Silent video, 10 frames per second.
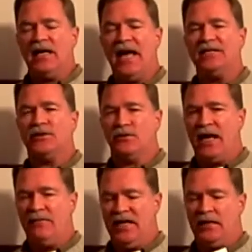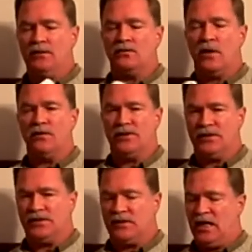Kate Turabian wrote
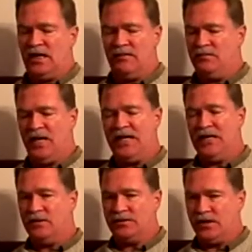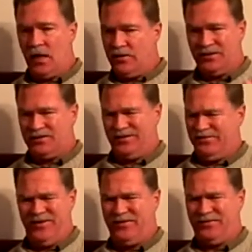this many years ago. This is
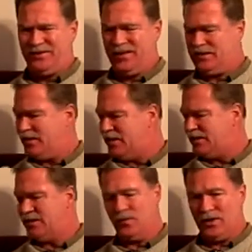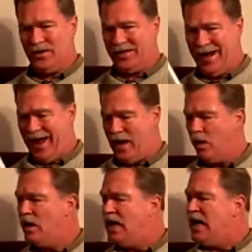the 5th or 6th edition we're in
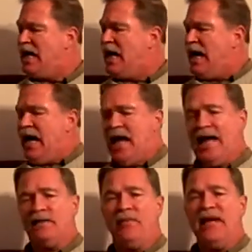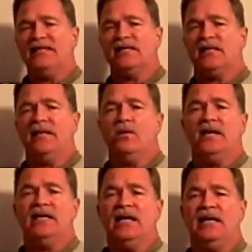now. And basically
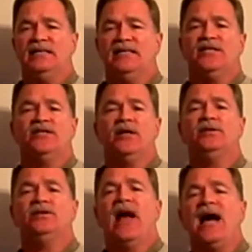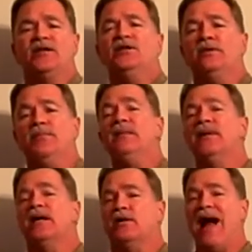what it does is it shows you how to do a
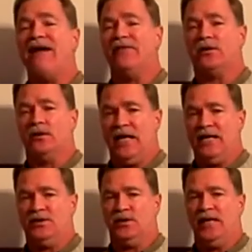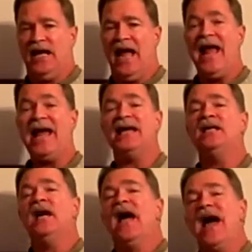bibliographical entry
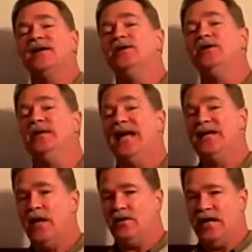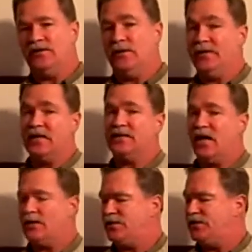and how to do an endnote entry, because
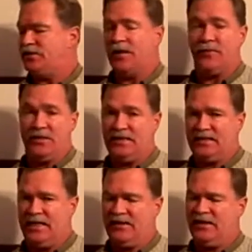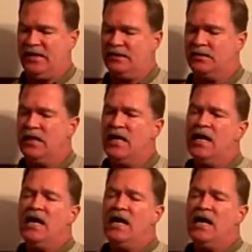they are two separate and distinct things.